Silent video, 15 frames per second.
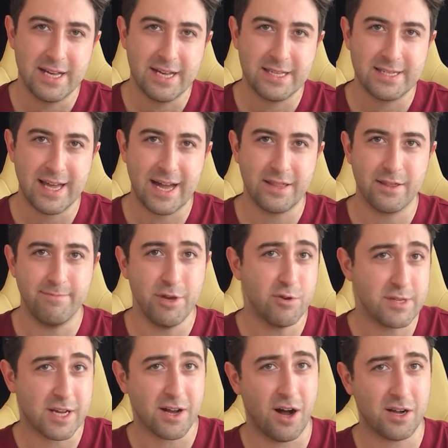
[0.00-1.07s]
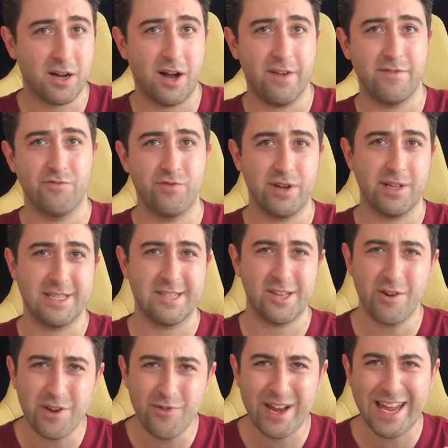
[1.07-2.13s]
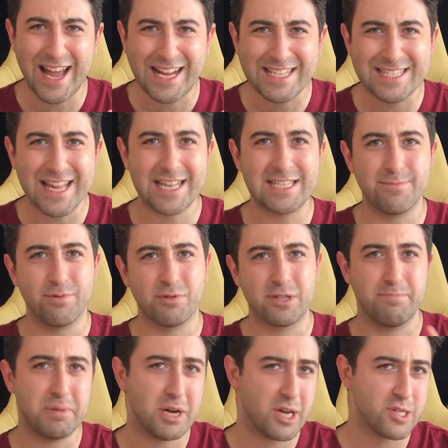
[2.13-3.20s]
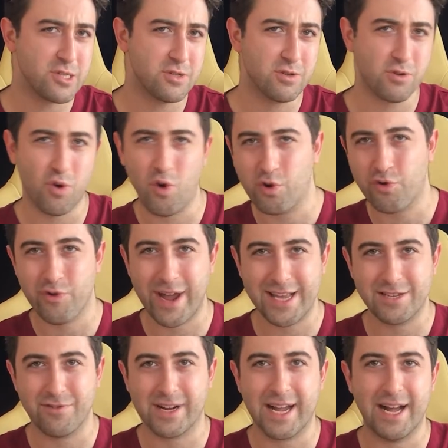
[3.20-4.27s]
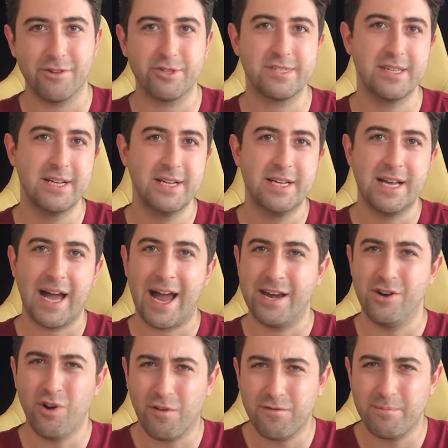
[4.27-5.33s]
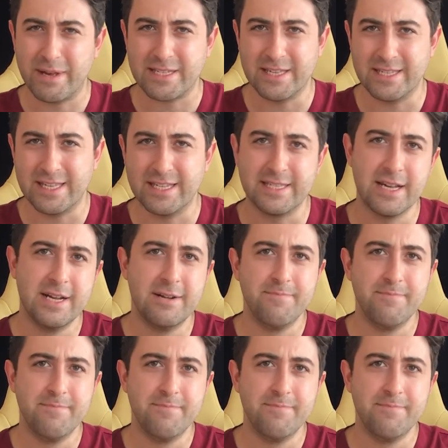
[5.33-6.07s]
is that the music archive in Reels is only really accessible to personal or creator accounts and not for businesses.